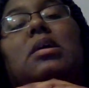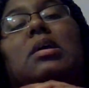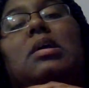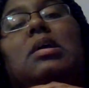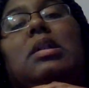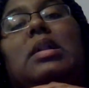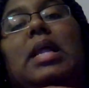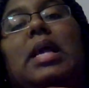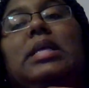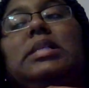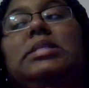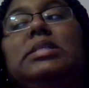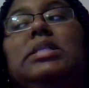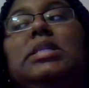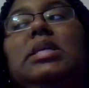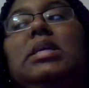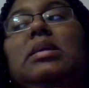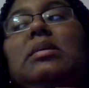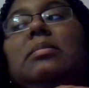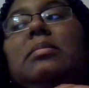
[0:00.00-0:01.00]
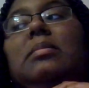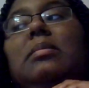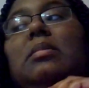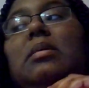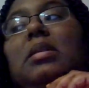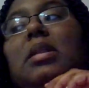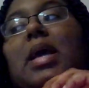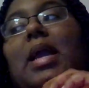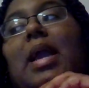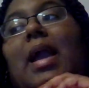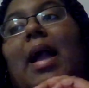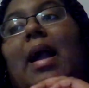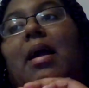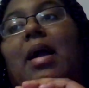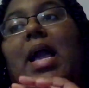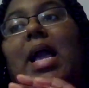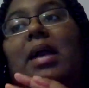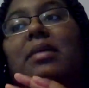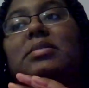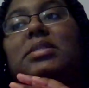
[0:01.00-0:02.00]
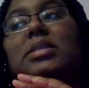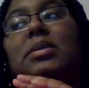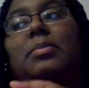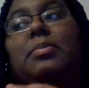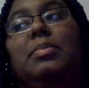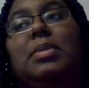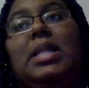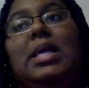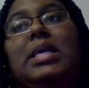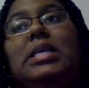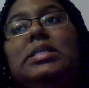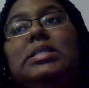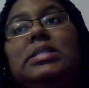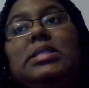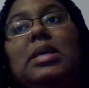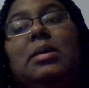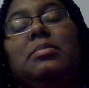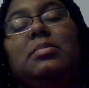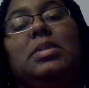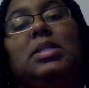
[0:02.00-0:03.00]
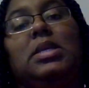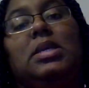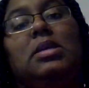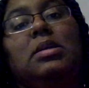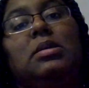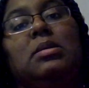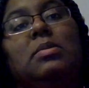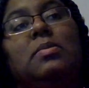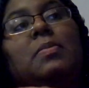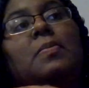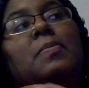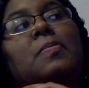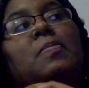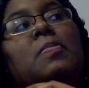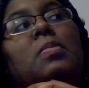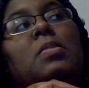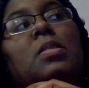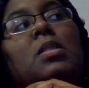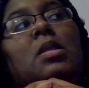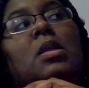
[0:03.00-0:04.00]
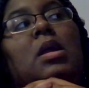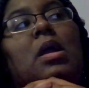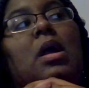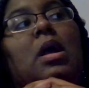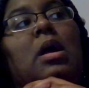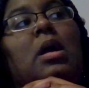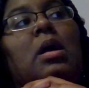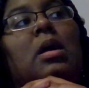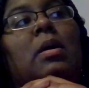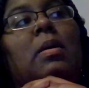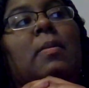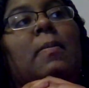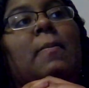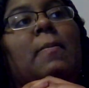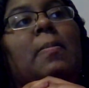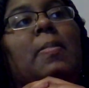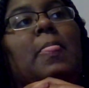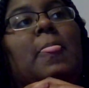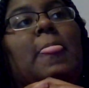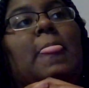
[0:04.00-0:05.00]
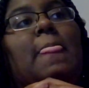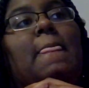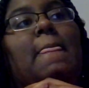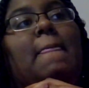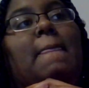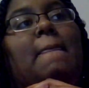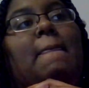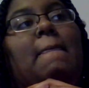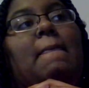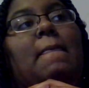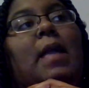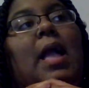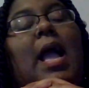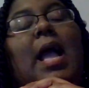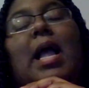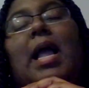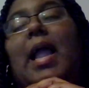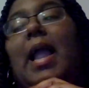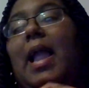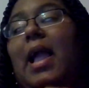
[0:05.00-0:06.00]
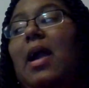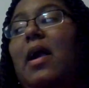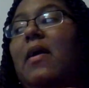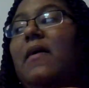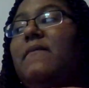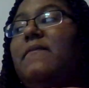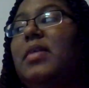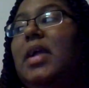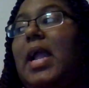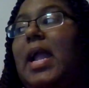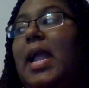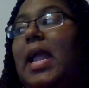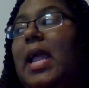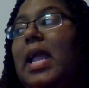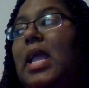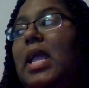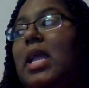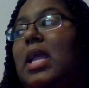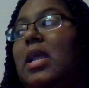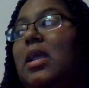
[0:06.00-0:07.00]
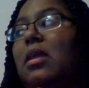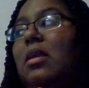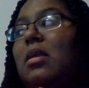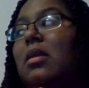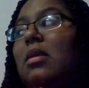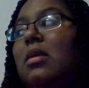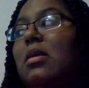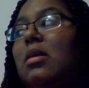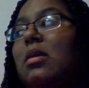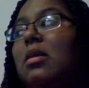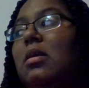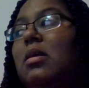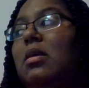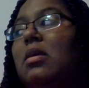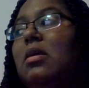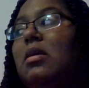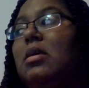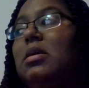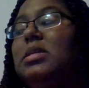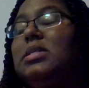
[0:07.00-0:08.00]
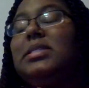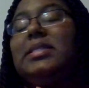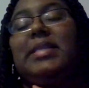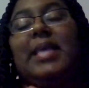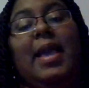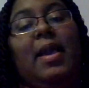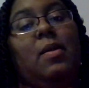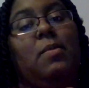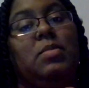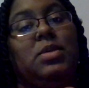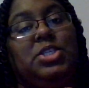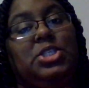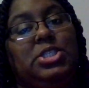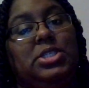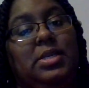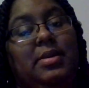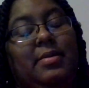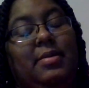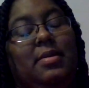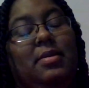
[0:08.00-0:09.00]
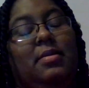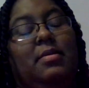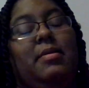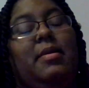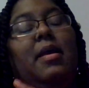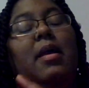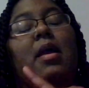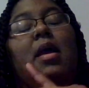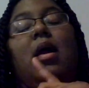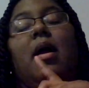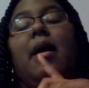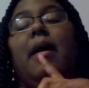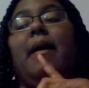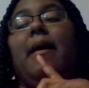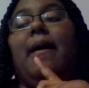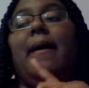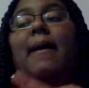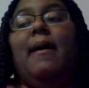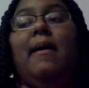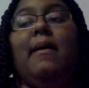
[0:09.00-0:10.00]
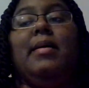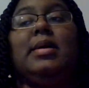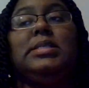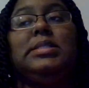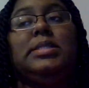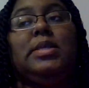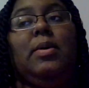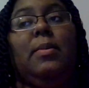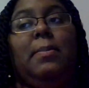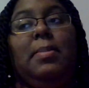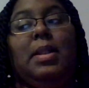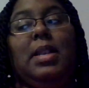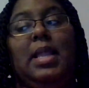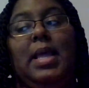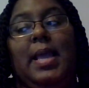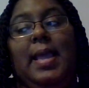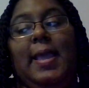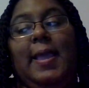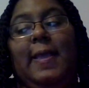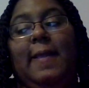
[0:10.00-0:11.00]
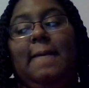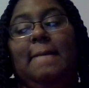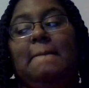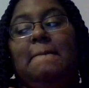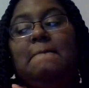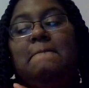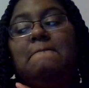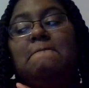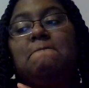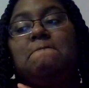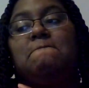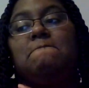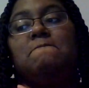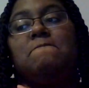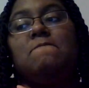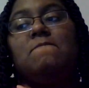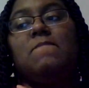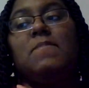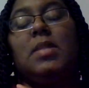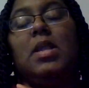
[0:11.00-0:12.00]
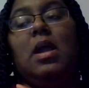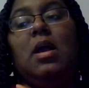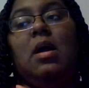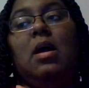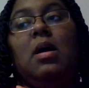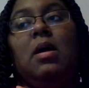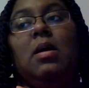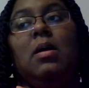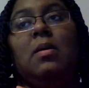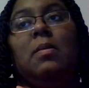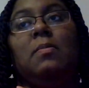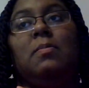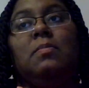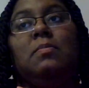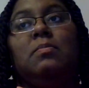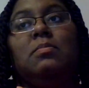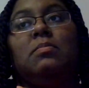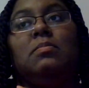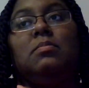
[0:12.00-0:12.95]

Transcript: good night's sleep, like i have to play something. Um, I have a Sound Machine. I also play um